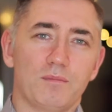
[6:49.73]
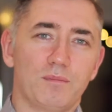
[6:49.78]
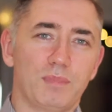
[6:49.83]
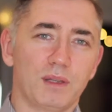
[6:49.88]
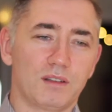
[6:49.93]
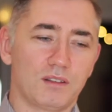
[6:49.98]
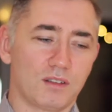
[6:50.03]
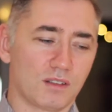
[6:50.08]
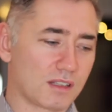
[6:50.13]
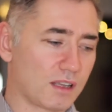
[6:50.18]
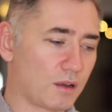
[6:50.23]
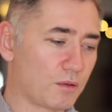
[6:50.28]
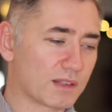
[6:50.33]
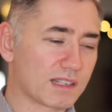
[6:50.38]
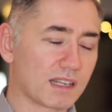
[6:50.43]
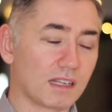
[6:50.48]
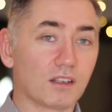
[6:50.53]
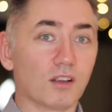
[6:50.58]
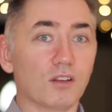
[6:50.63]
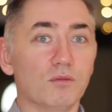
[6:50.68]
because they always
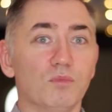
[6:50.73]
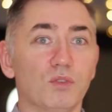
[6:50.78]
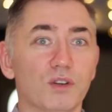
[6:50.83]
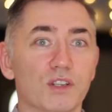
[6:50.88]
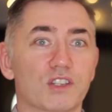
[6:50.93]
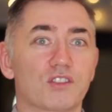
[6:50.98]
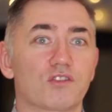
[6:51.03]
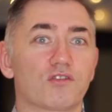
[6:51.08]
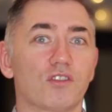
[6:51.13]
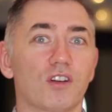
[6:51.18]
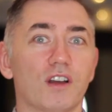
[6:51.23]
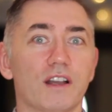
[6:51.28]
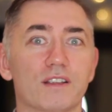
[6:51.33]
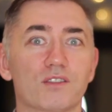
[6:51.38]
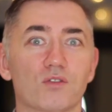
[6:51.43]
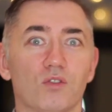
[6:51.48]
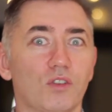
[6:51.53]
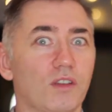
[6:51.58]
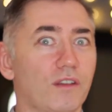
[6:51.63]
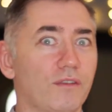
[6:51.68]
say don't
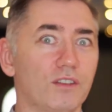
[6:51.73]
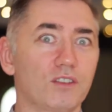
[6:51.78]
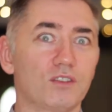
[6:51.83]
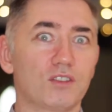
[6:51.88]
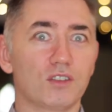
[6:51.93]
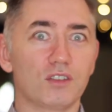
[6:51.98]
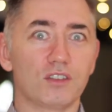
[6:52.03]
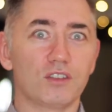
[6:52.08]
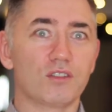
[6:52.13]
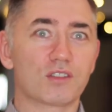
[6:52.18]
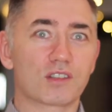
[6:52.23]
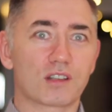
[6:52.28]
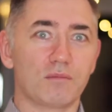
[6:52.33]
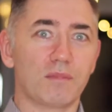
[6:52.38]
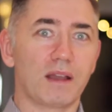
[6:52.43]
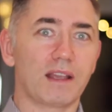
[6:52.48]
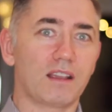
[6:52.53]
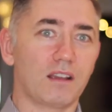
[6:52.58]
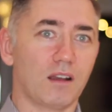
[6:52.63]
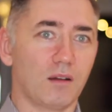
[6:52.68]
moisturize, or if you do use some
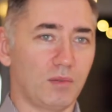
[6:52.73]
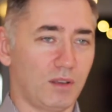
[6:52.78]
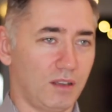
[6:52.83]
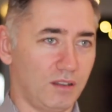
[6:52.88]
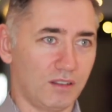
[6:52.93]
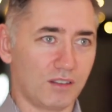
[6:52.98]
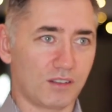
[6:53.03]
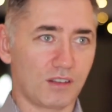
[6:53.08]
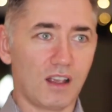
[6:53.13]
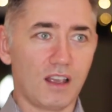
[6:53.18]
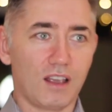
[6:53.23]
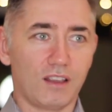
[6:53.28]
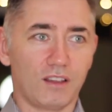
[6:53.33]
makeup, because